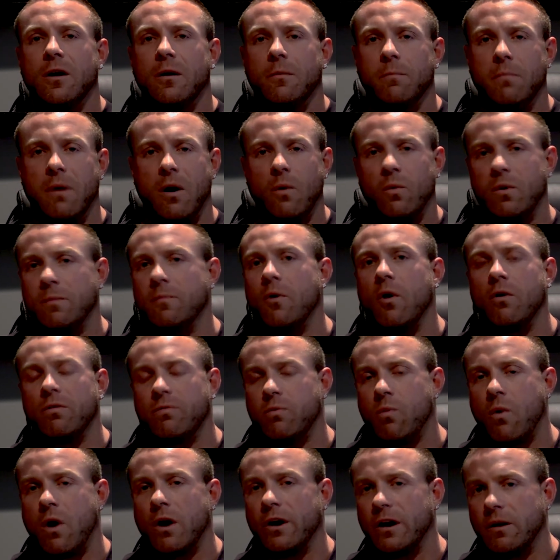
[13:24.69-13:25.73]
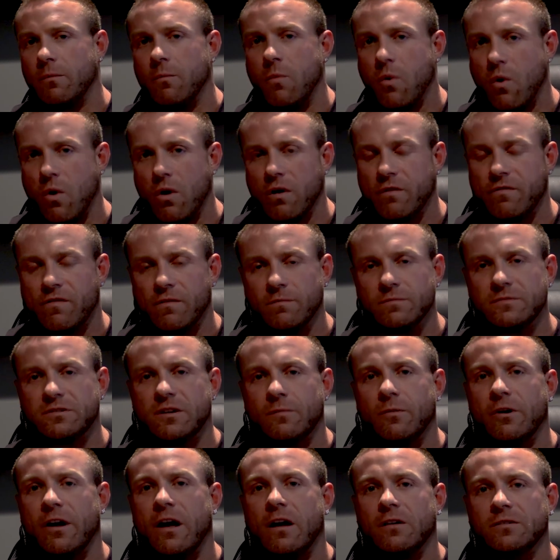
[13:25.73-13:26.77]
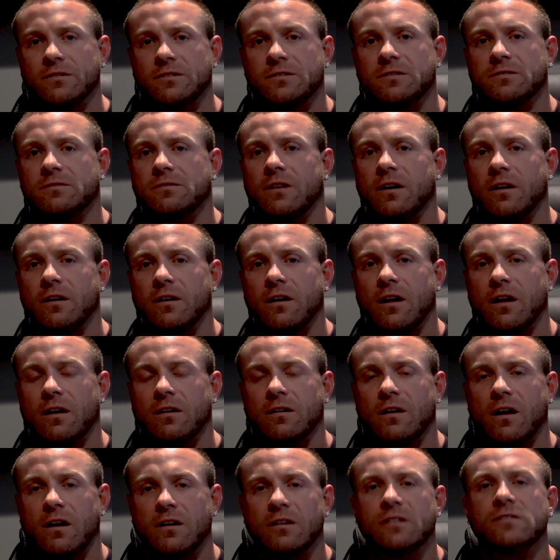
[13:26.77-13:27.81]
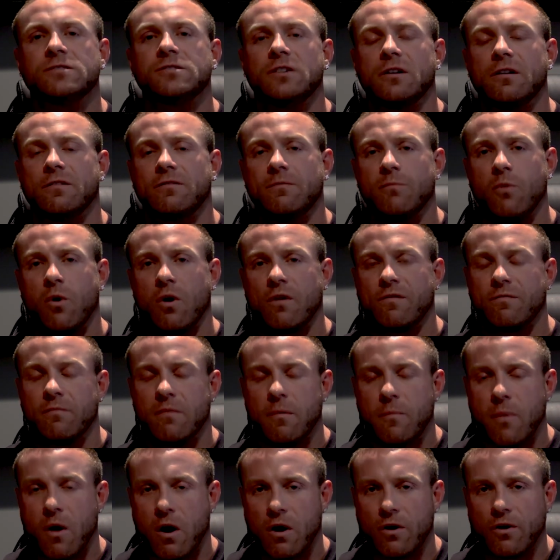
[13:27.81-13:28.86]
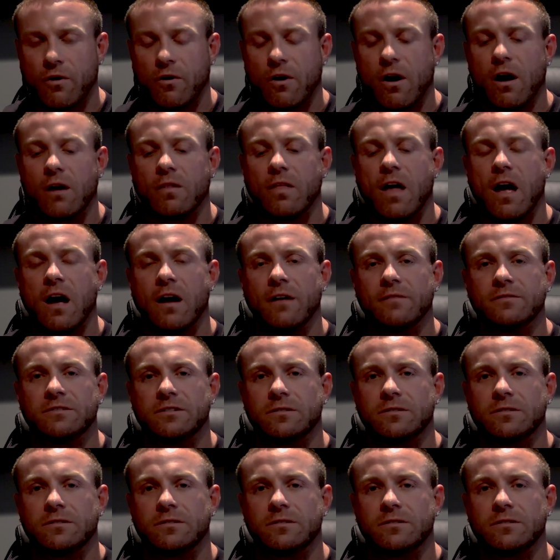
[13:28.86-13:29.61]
but we both wanted more from someone else and deserved more from a partner in our lives,